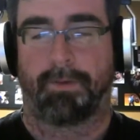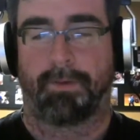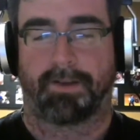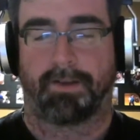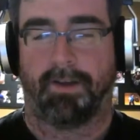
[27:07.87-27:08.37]
was
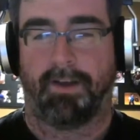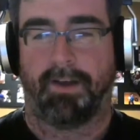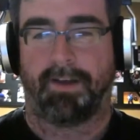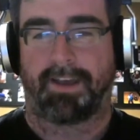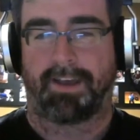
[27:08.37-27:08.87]
a.
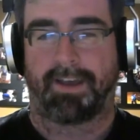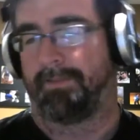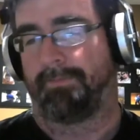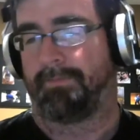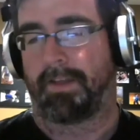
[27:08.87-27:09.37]
Yeah,
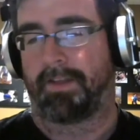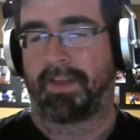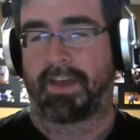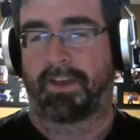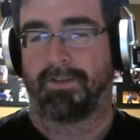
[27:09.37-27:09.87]

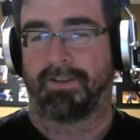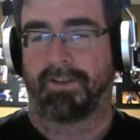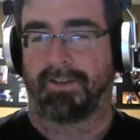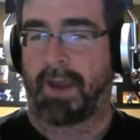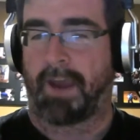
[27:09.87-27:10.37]
they couldn't
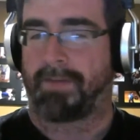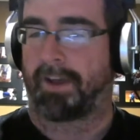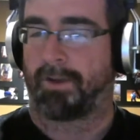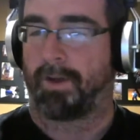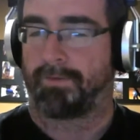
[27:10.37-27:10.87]
keep that
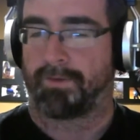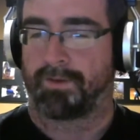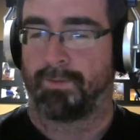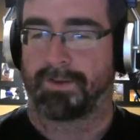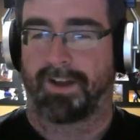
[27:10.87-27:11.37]
going for too
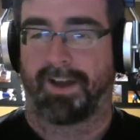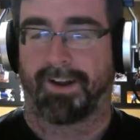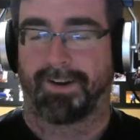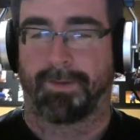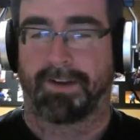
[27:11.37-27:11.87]
much longer, but it